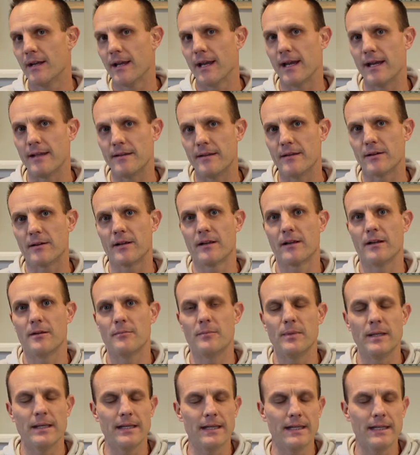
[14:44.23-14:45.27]
and they're going to
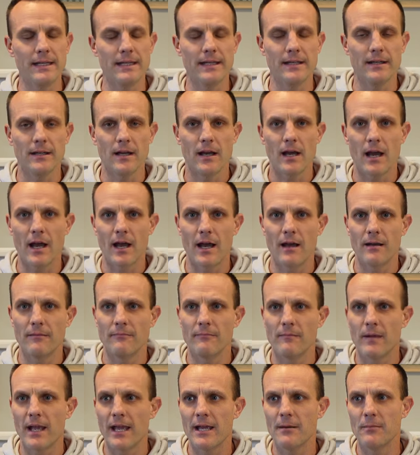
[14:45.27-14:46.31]
be uh,
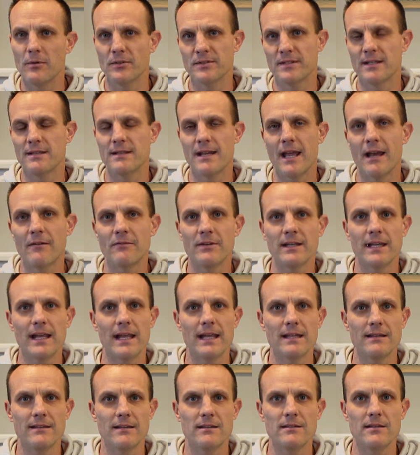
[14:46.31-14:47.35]
able to
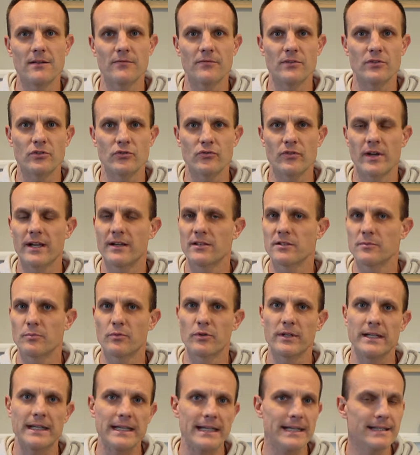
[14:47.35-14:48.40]
navigate the different trails
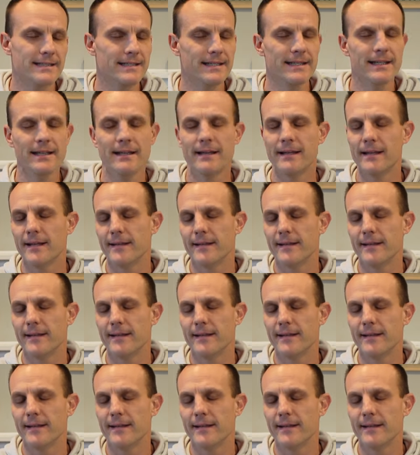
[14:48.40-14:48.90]
pretty easy.